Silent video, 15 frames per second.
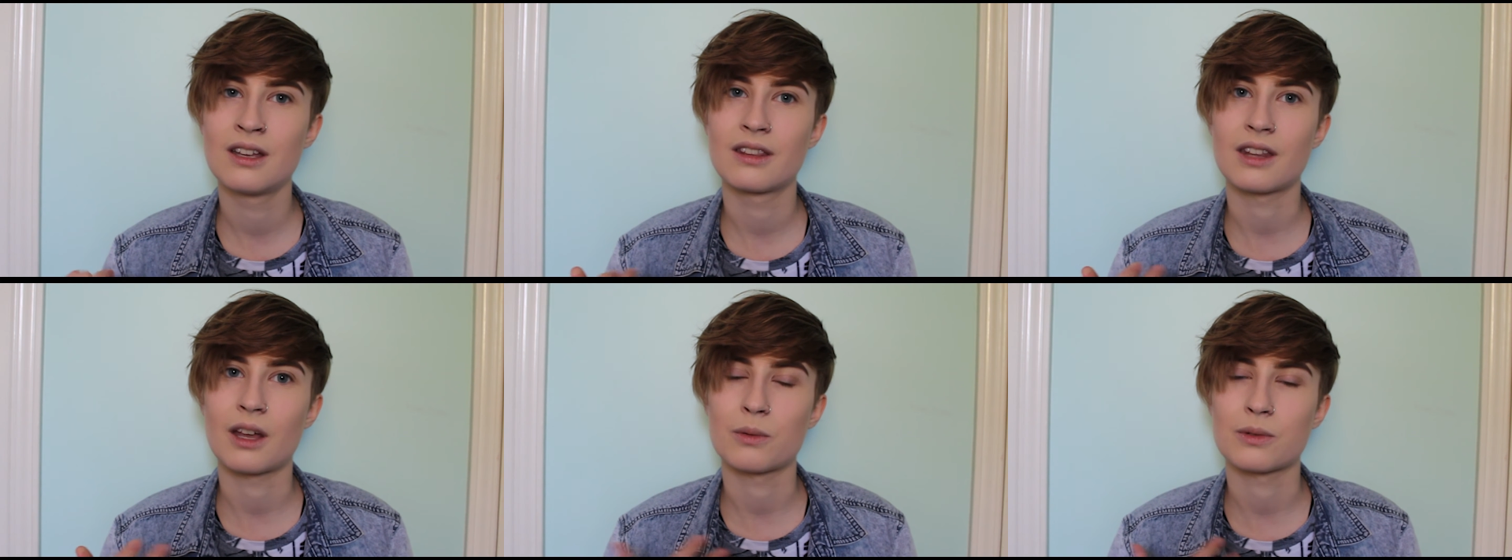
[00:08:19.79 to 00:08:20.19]

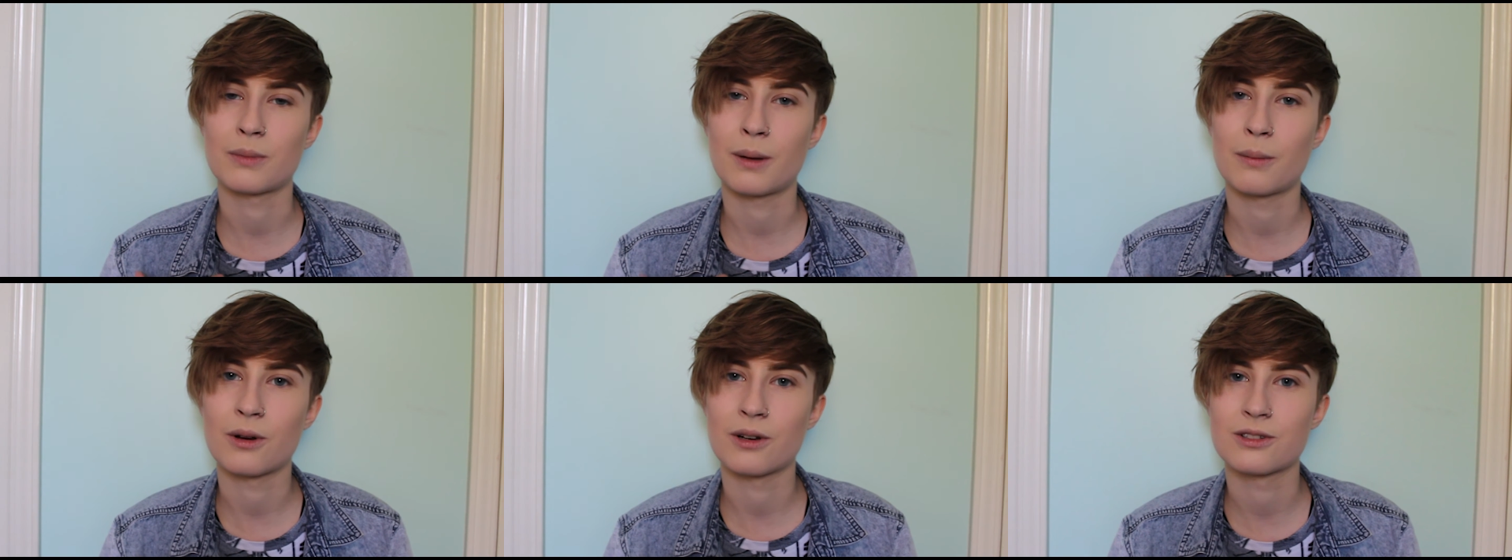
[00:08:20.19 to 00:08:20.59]
that was
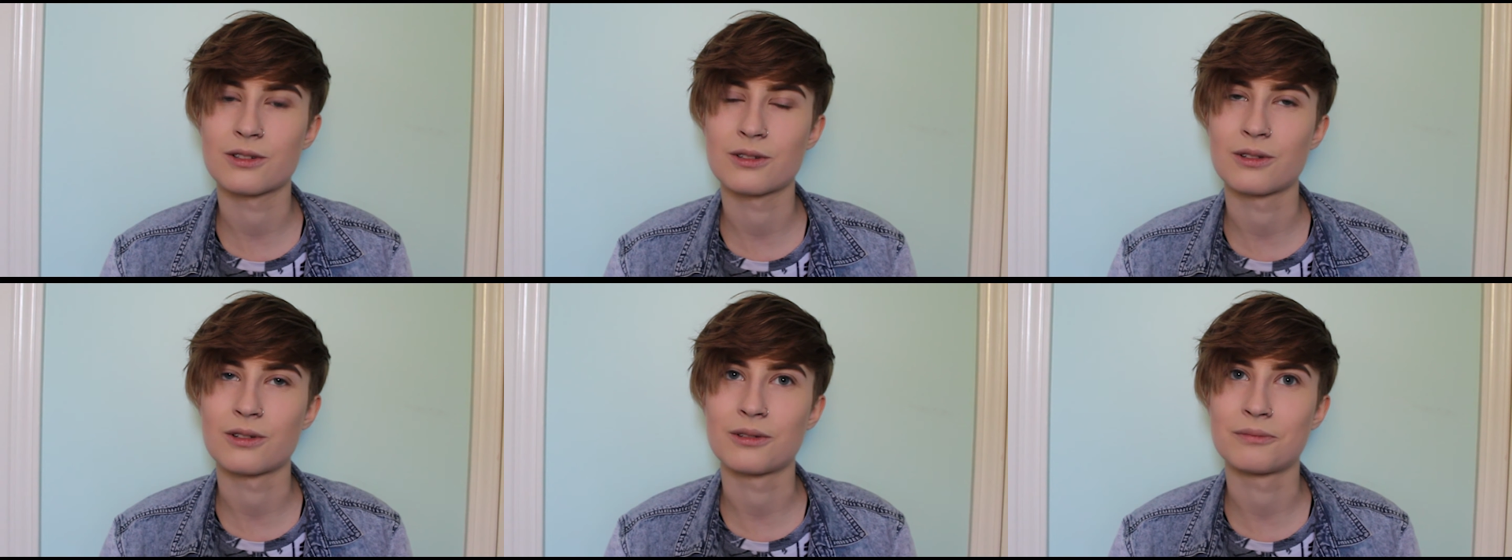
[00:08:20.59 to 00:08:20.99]
my
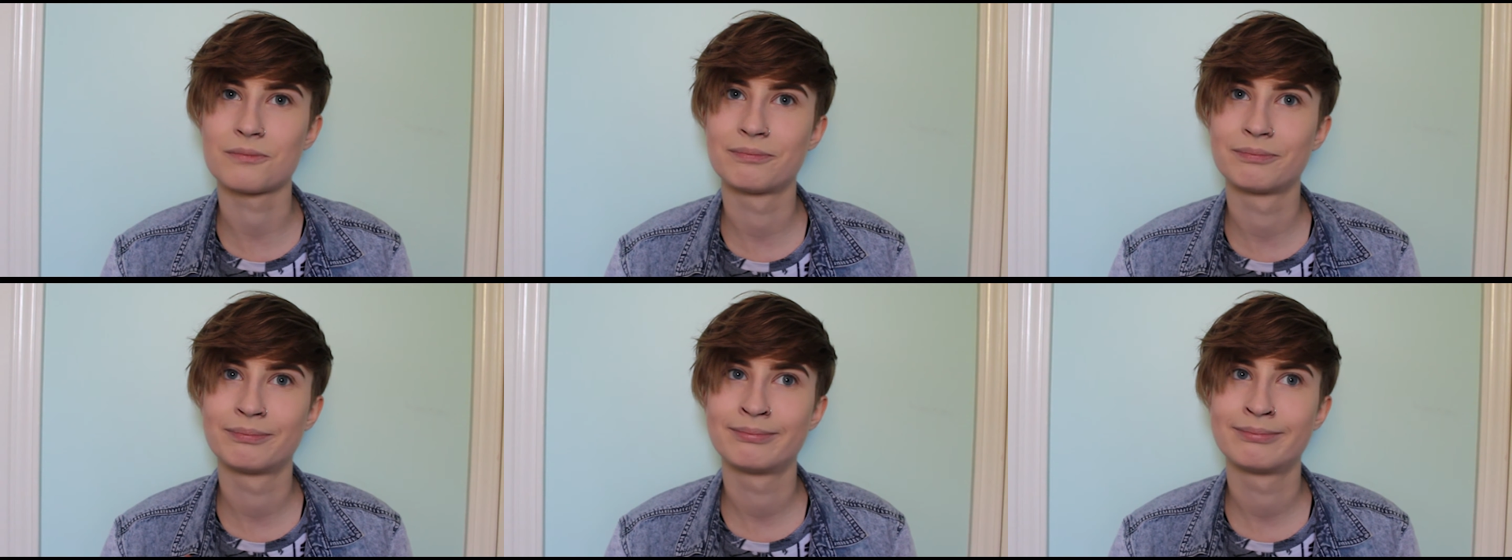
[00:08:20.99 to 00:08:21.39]
personal
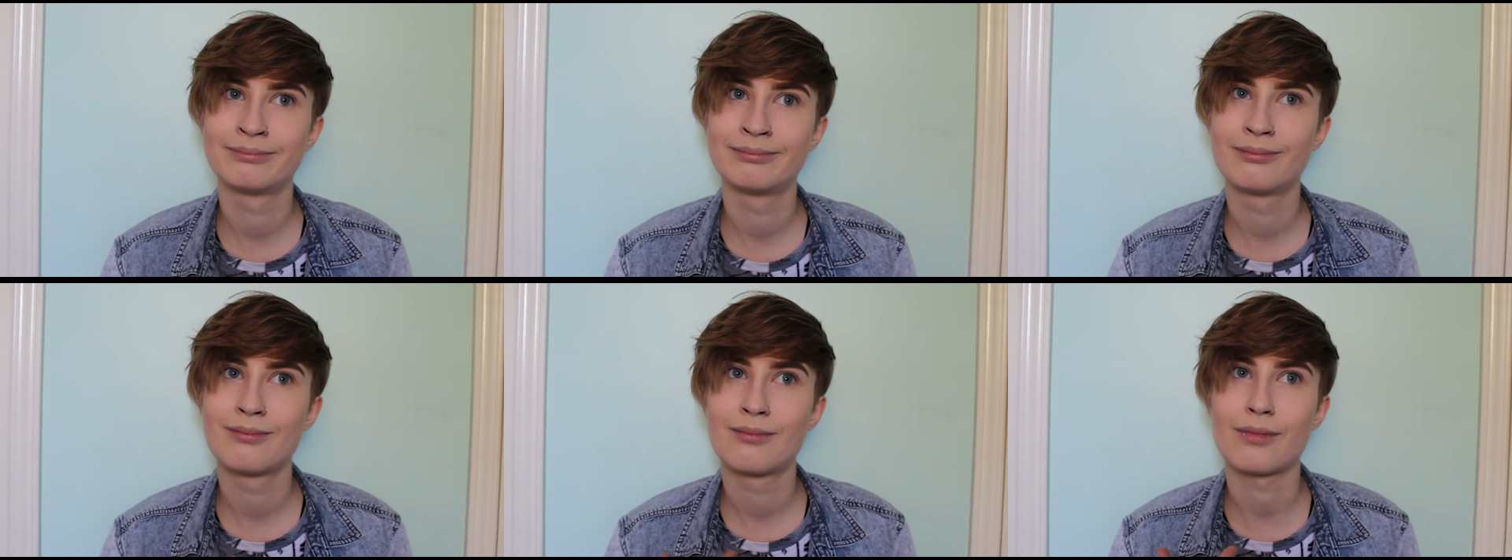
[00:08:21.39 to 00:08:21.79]

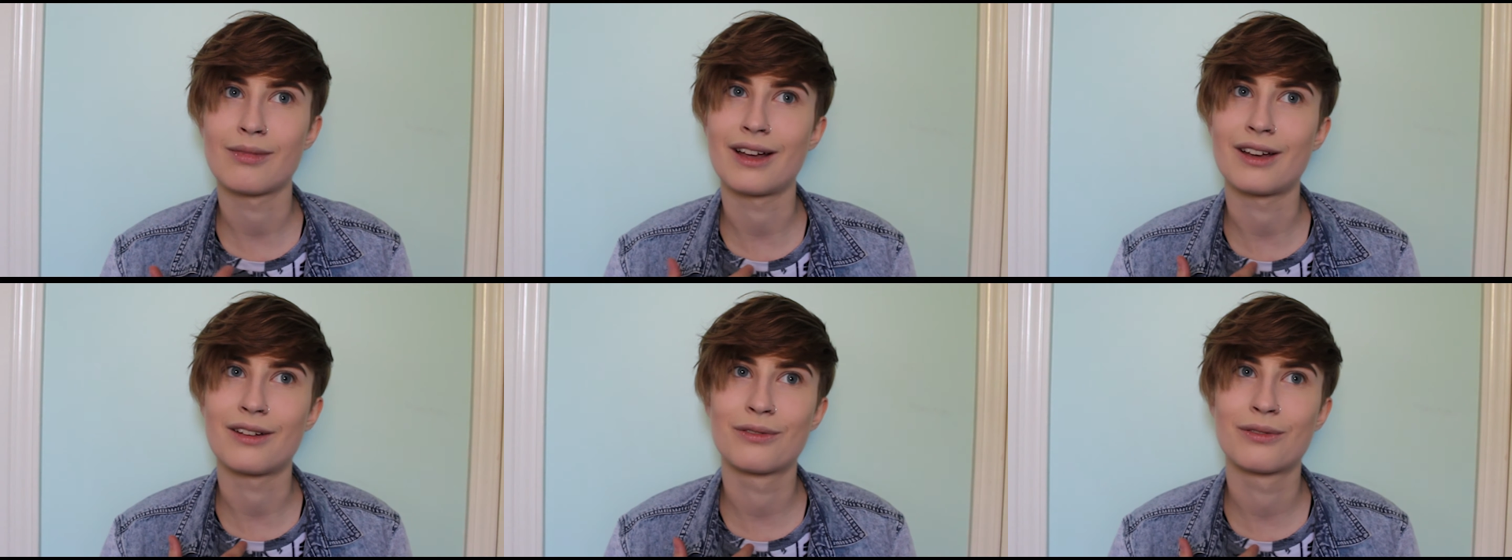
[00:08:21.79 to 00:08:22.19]

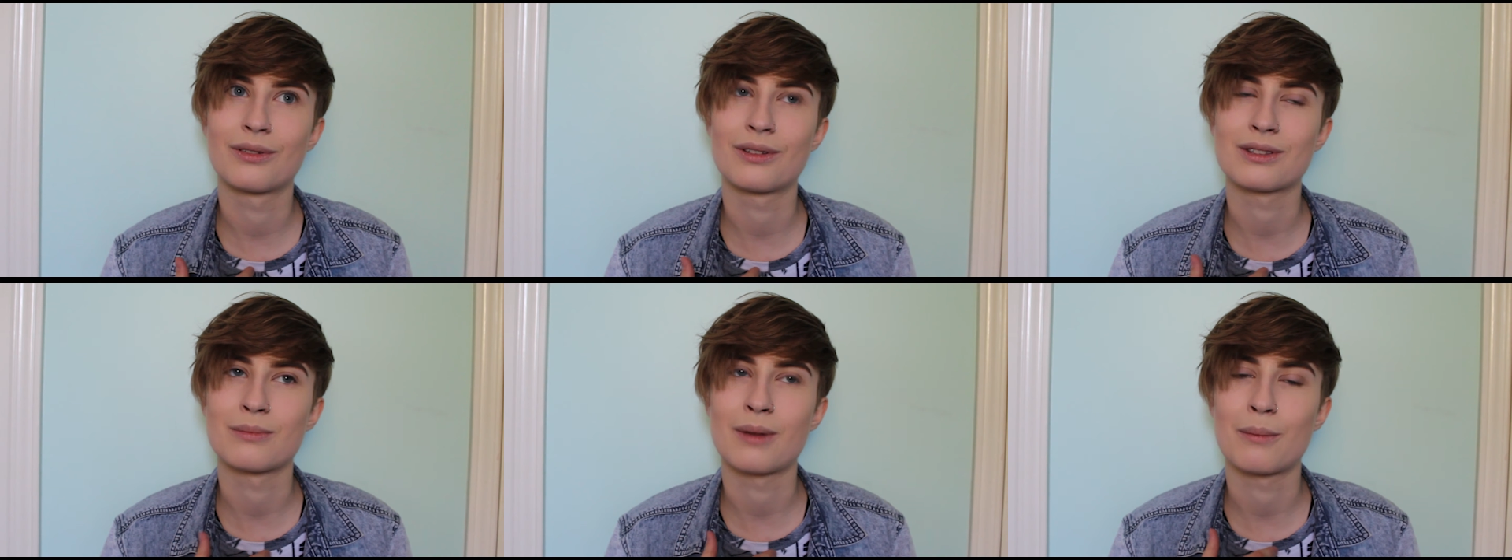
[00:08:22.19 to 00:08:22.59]
life,
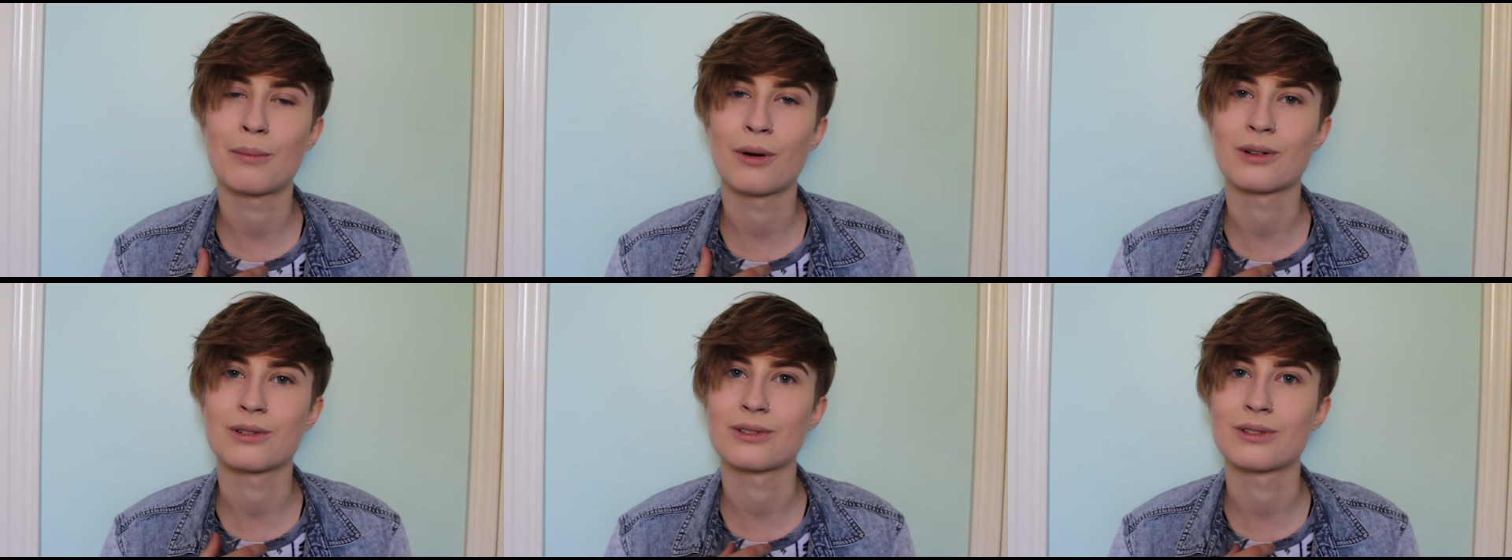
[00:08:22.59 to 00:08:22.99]
it's my
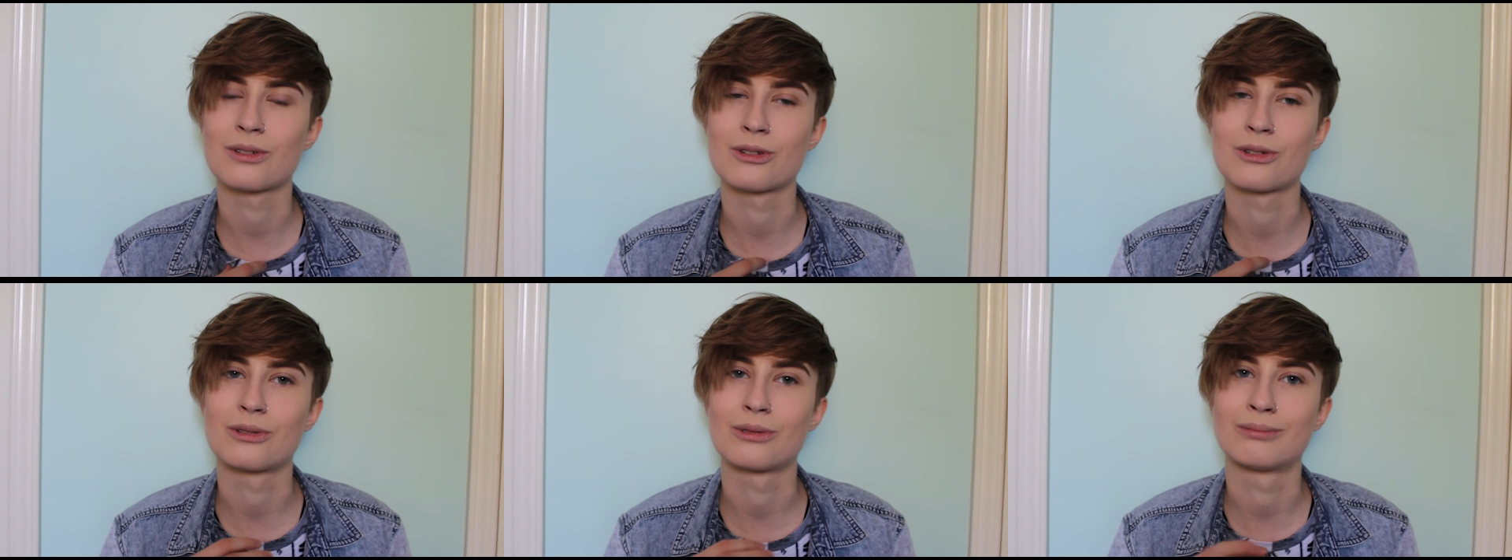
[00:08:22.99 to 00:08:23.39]

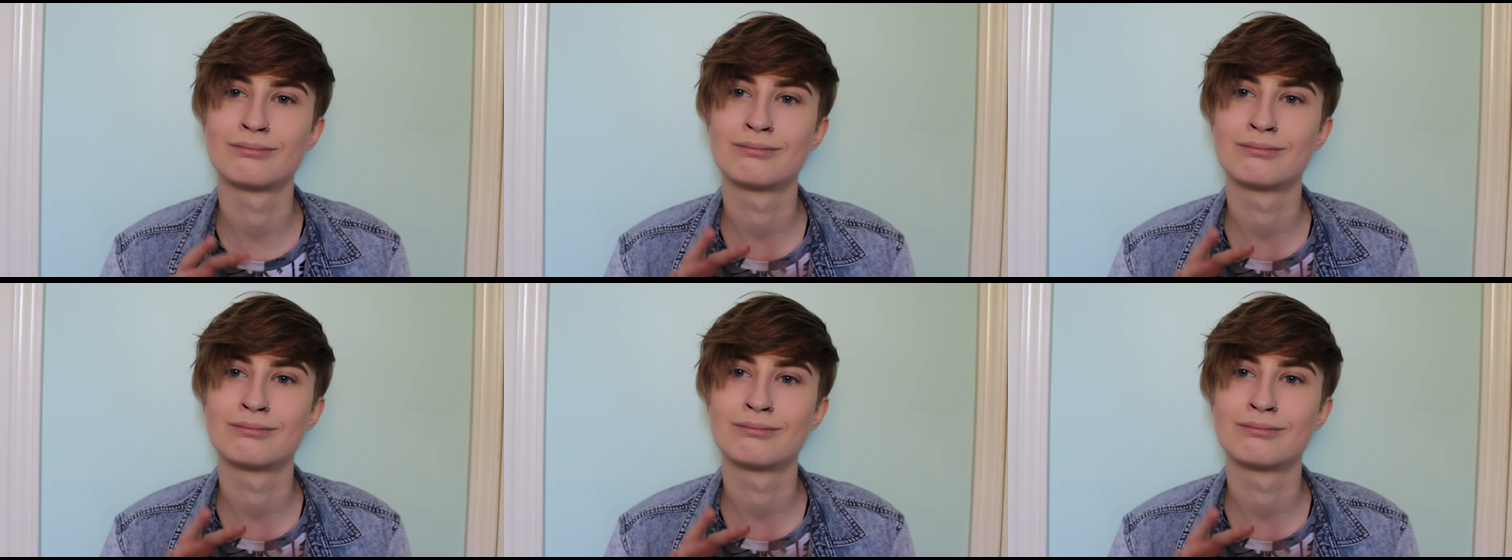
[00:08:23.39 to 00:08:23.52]
personal